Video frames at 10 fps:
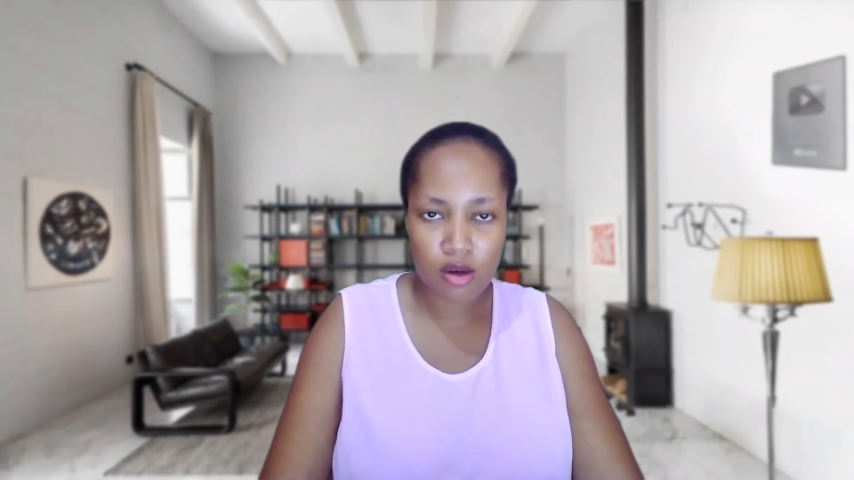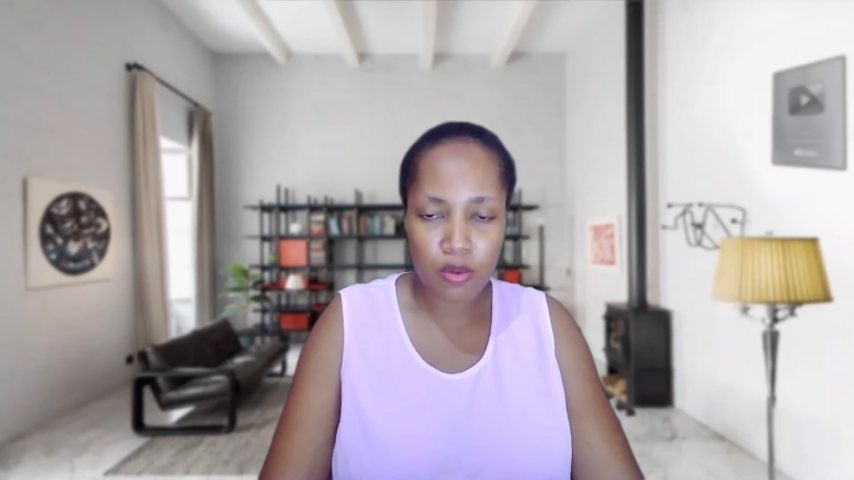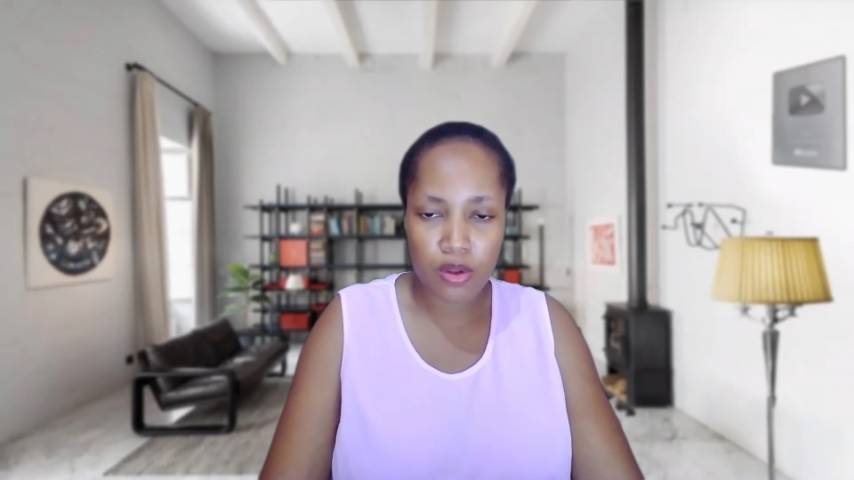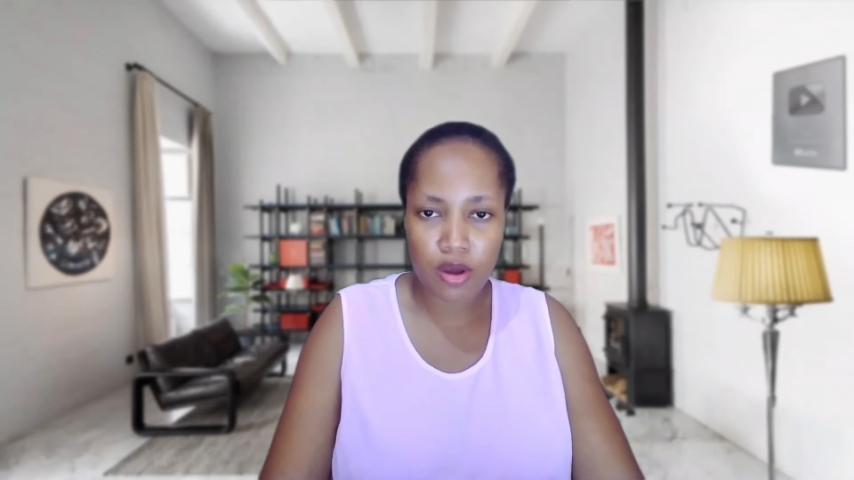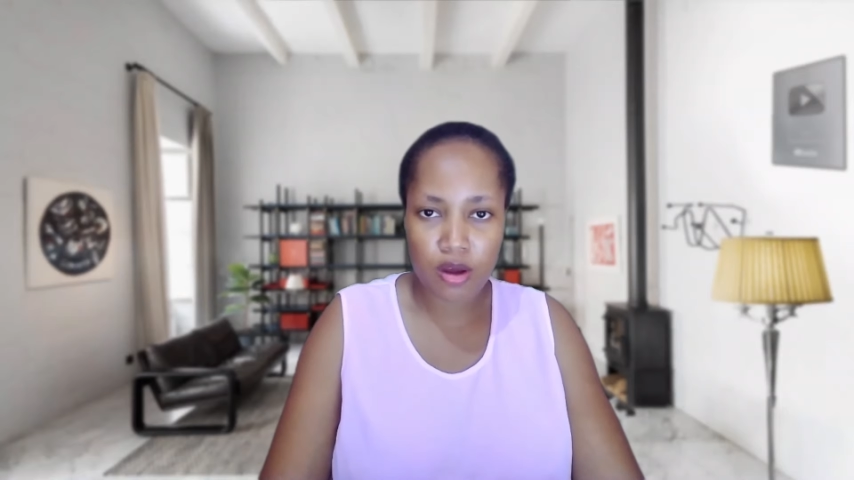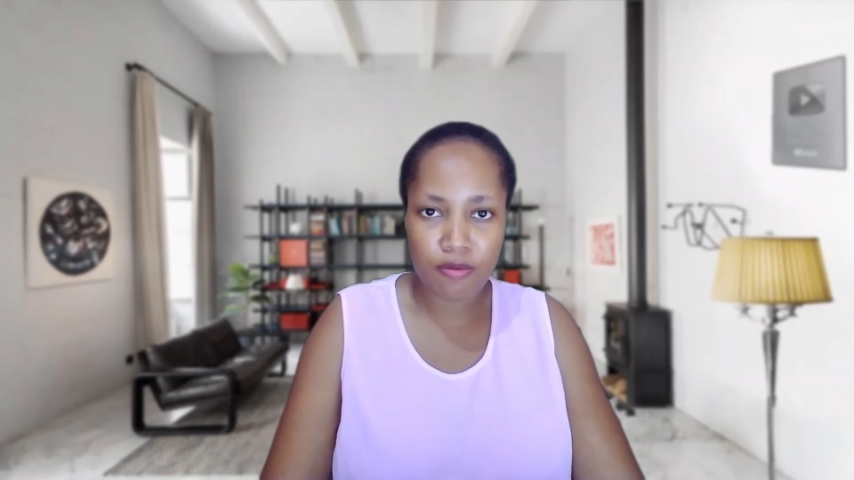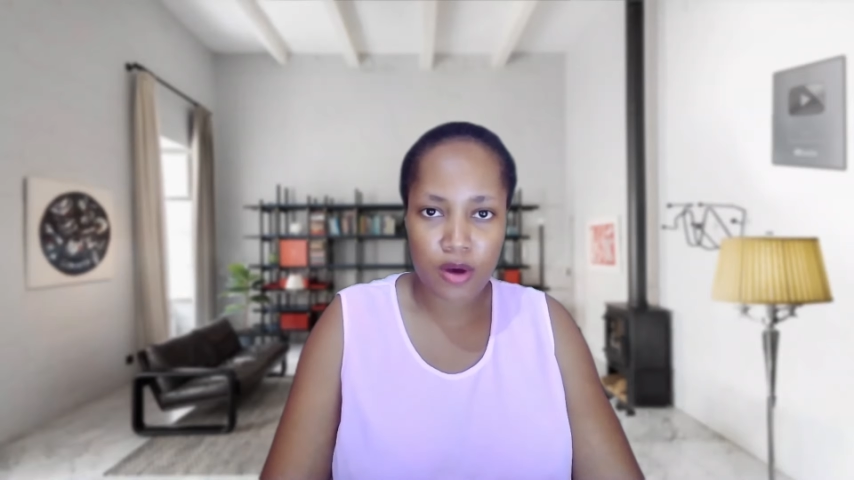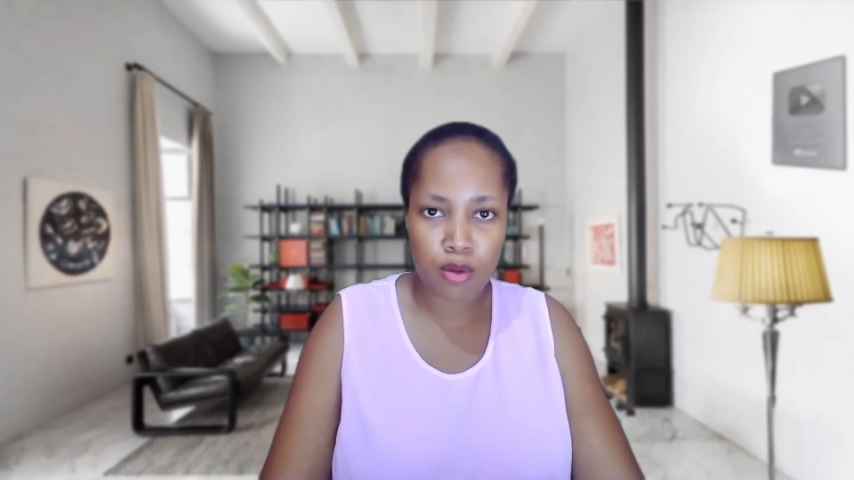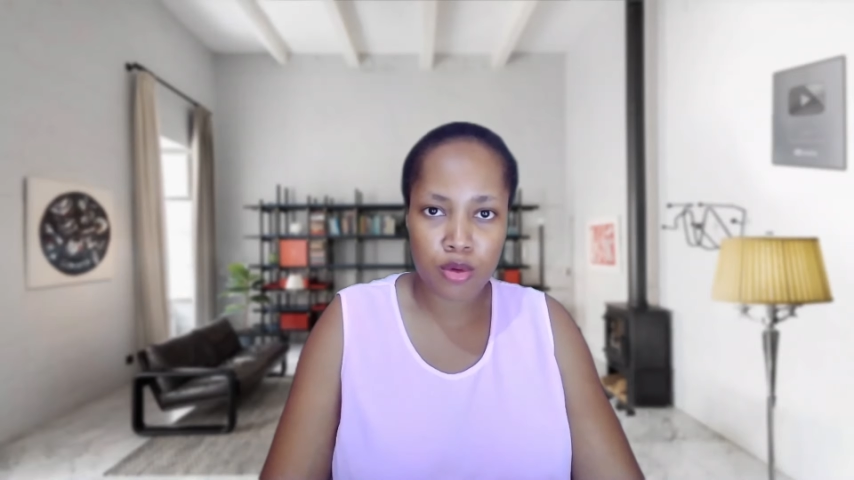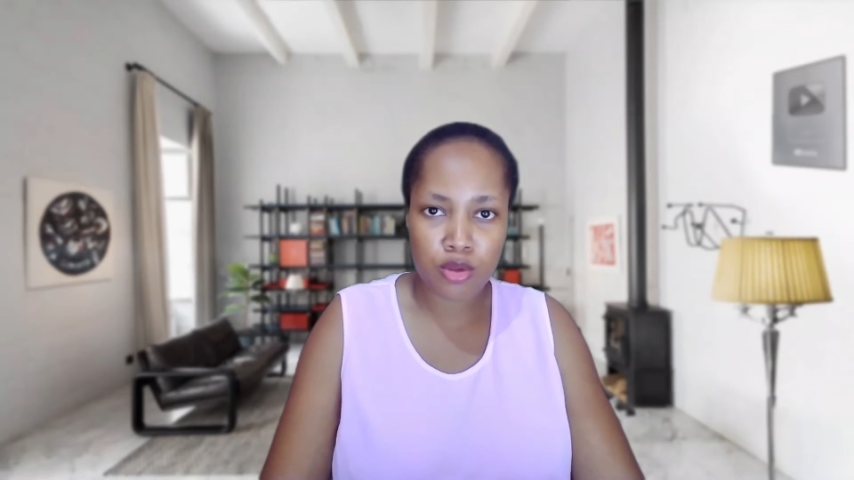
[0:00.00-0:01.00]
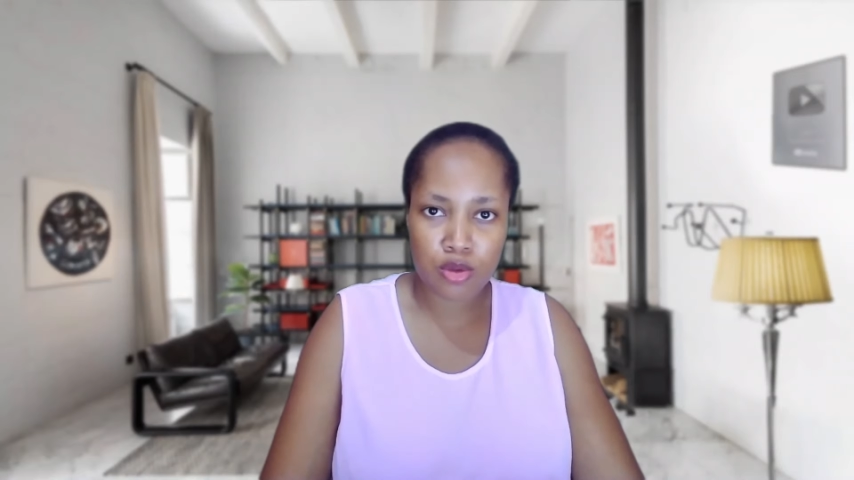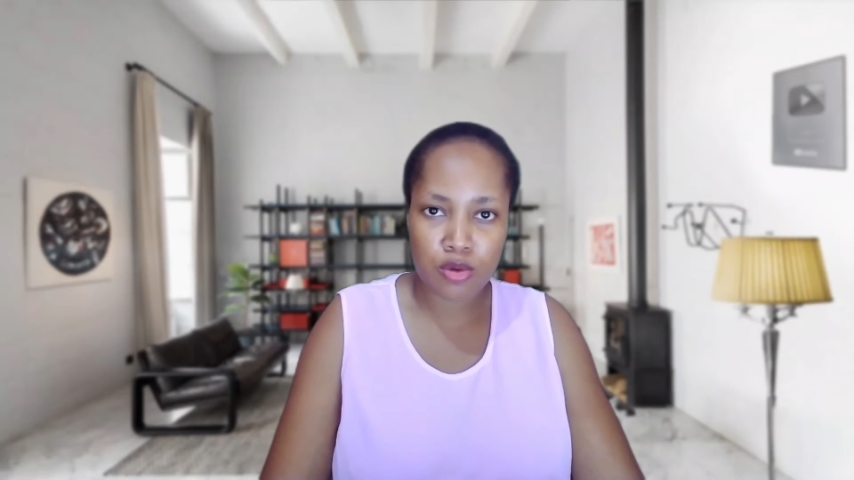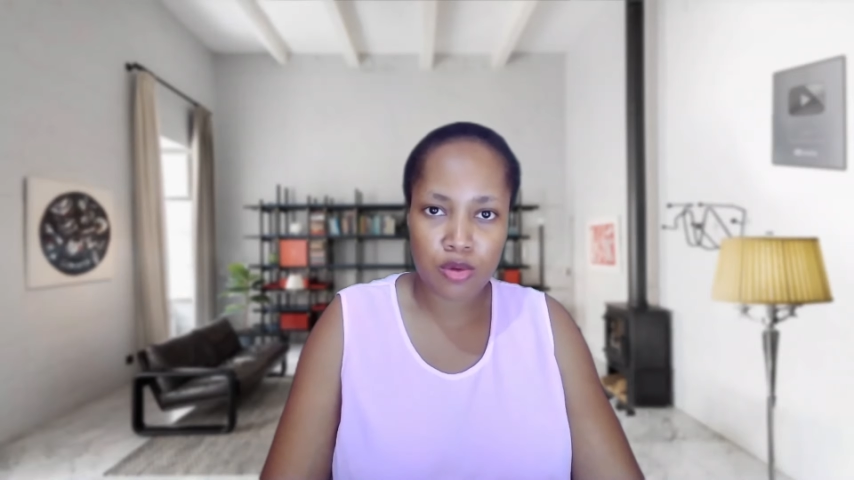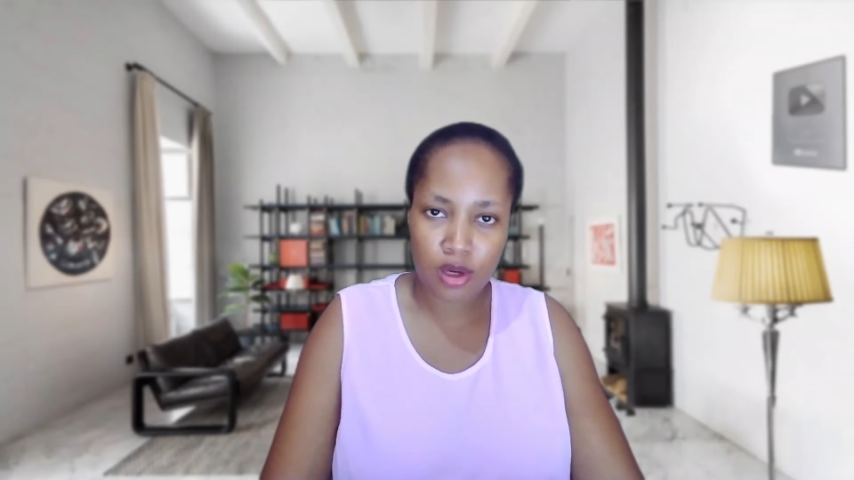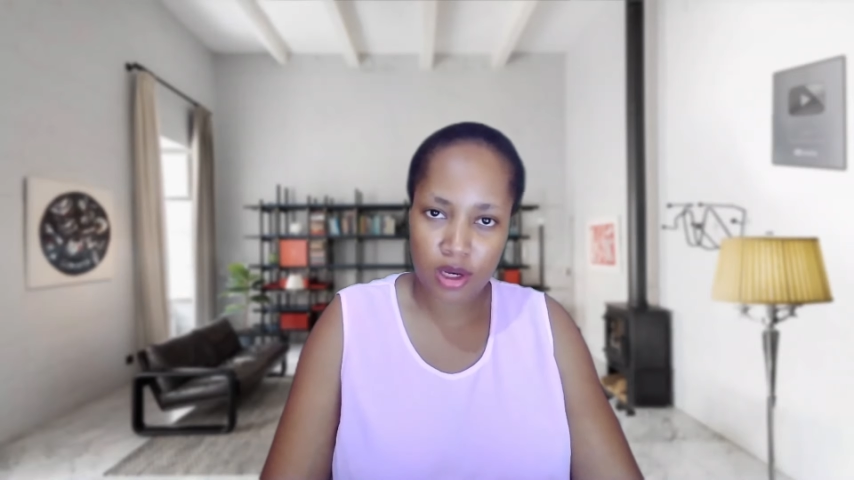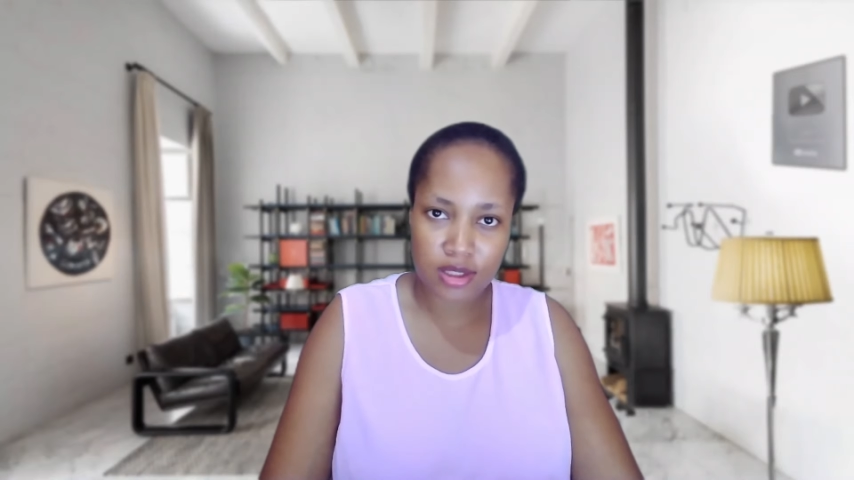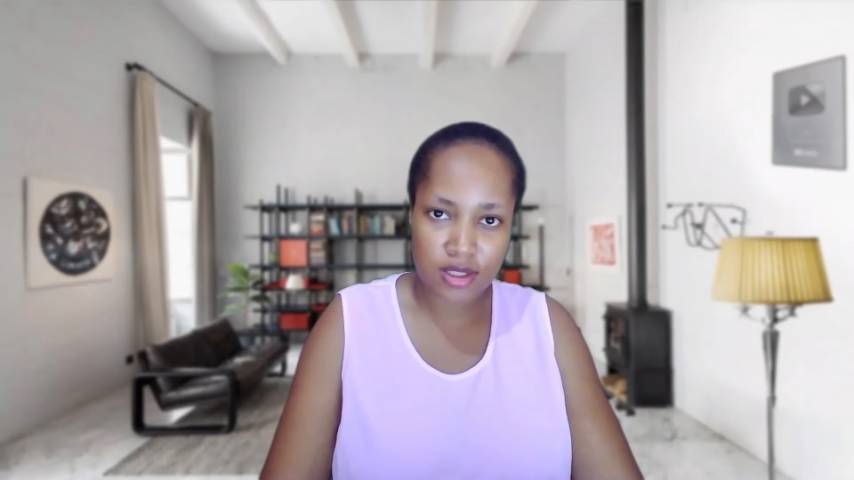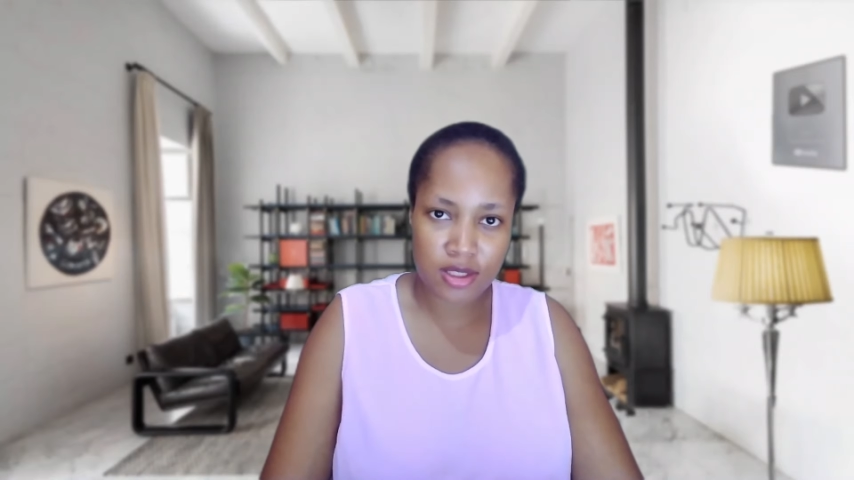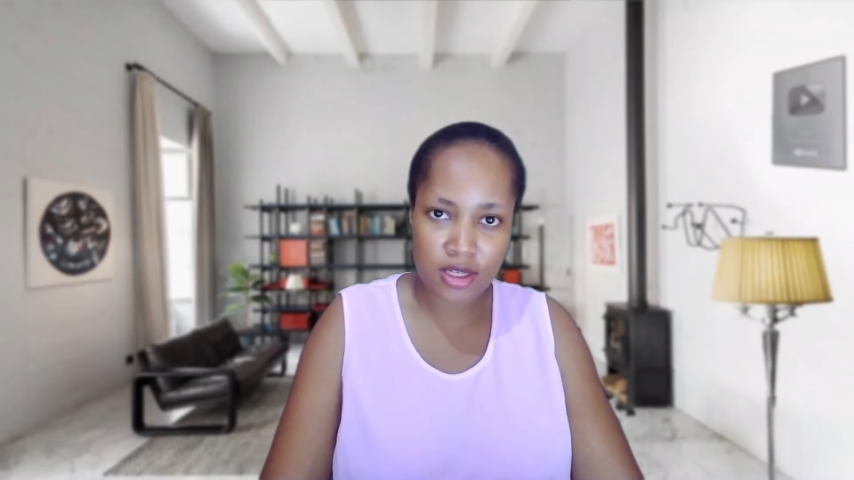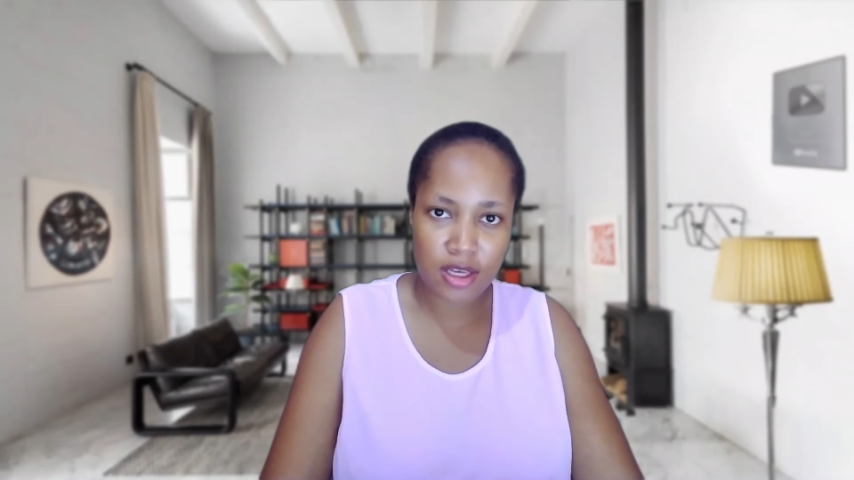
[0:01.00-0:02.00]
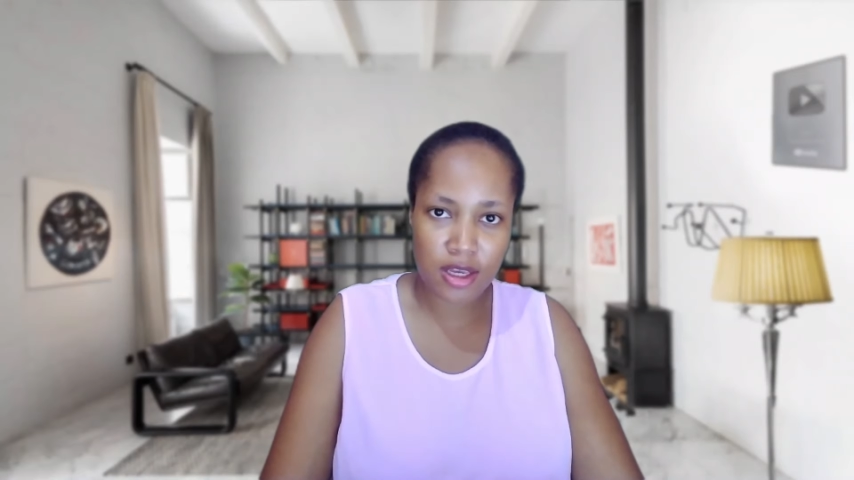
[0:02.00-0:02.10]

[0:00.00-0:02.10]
Without further ado, let's dig